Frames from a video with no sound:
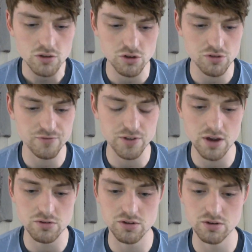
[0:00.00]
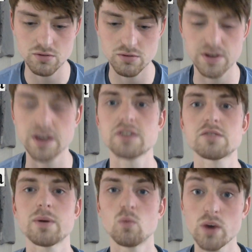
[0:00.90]
Just for those who think it's a
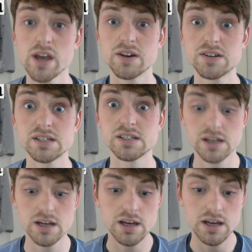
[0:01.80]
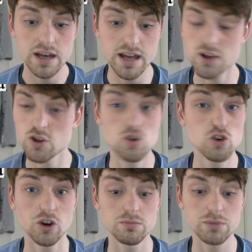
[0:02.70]
bit weird, you
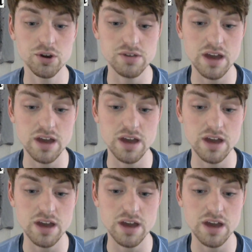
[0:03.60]
shouldn't, because